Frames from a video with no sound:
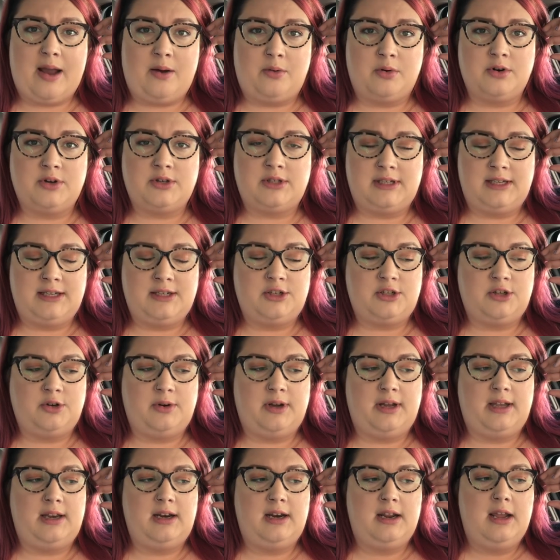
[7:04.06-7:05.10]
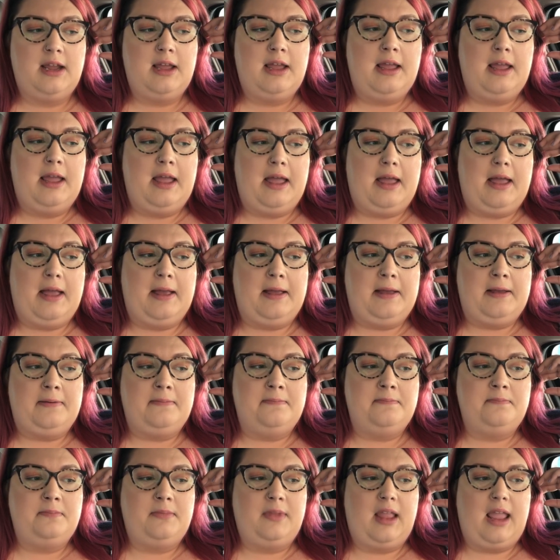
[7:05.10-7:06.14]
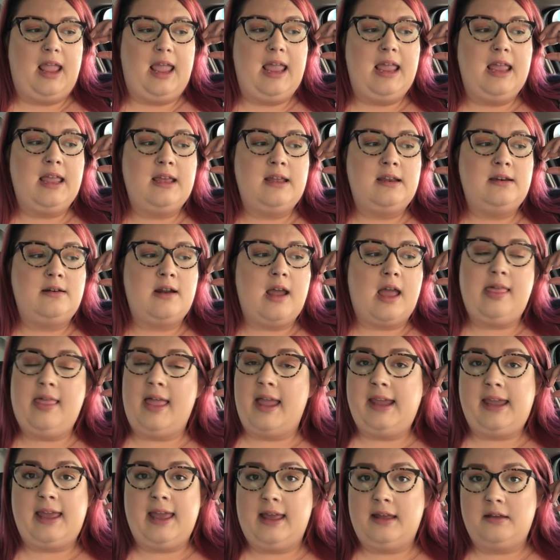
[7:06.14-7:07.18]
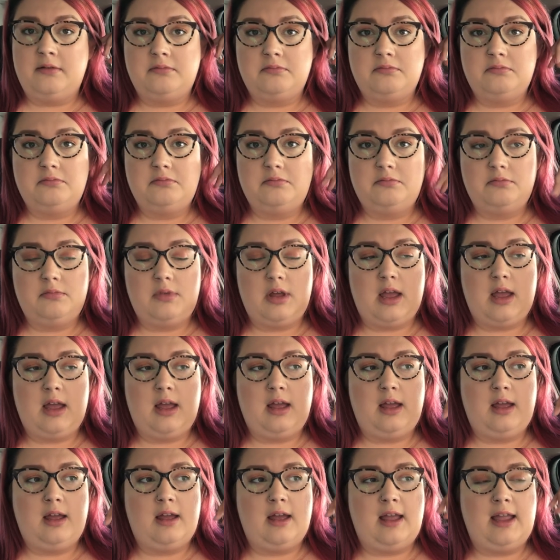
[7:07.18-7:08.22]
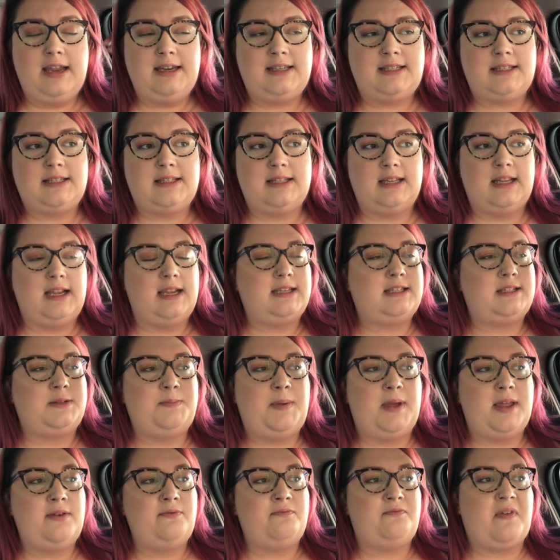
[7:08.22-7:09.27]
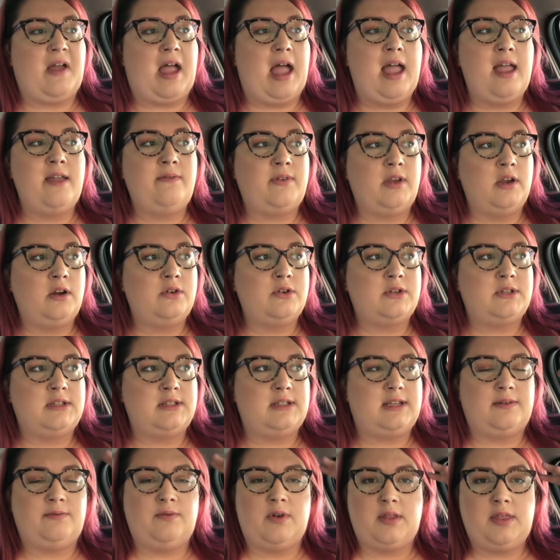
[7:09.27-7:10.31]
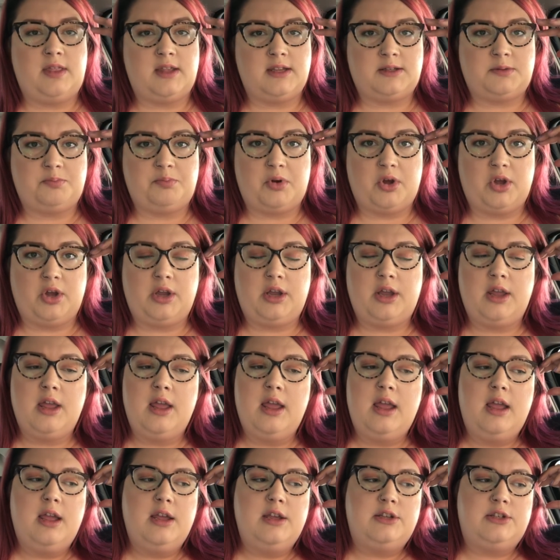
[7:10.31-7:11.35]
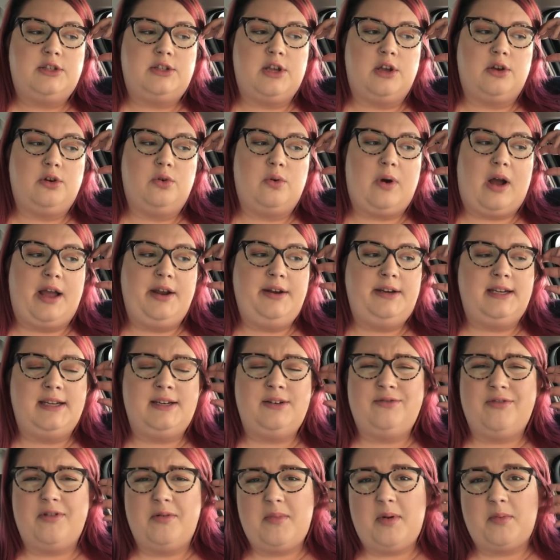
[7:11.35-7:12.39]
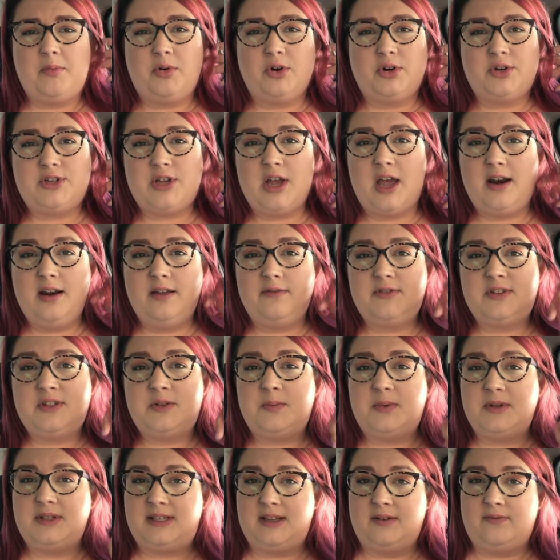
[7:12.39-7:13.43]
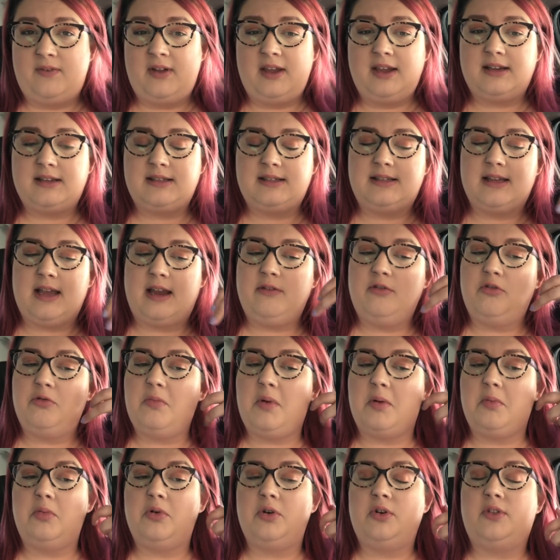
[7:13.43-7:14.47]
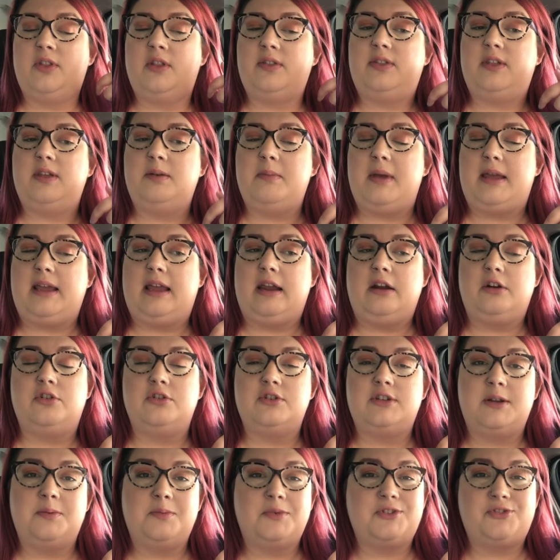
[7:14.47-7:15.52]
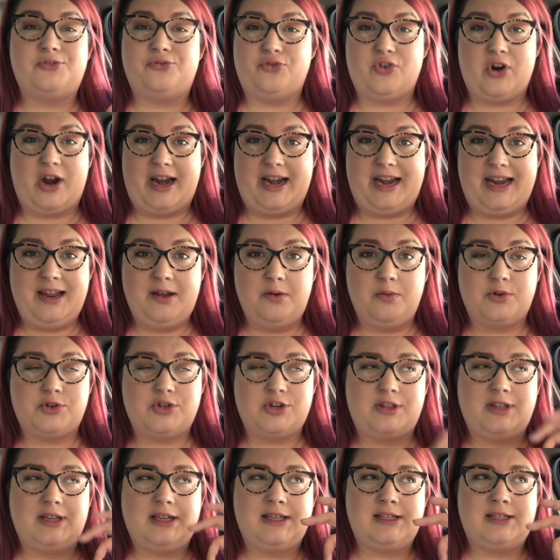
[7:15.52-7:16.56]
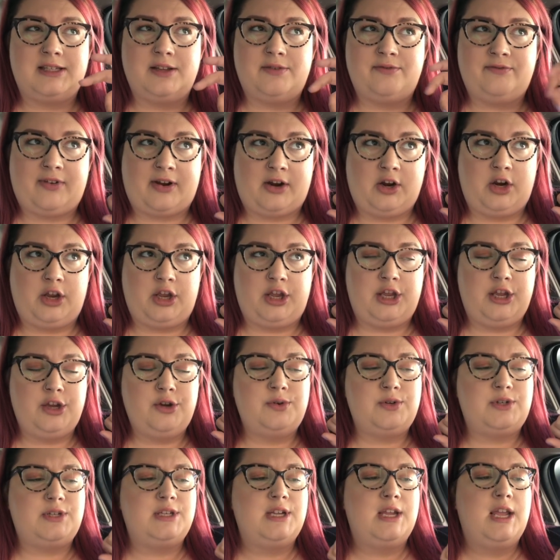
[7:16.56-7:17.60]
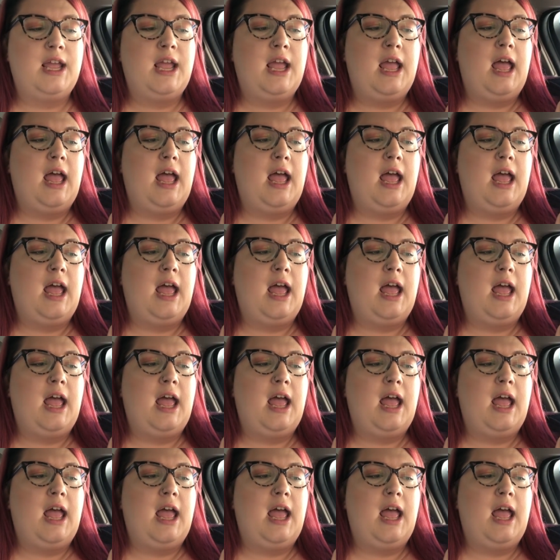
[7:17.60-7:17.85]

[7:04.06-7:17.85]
hours into it, um, and I like it. Uh, it's it's been five years since I've read this book, so I didn't remember a ton of specifics. I remembered that the main character's name was Franny, which I think is very cute,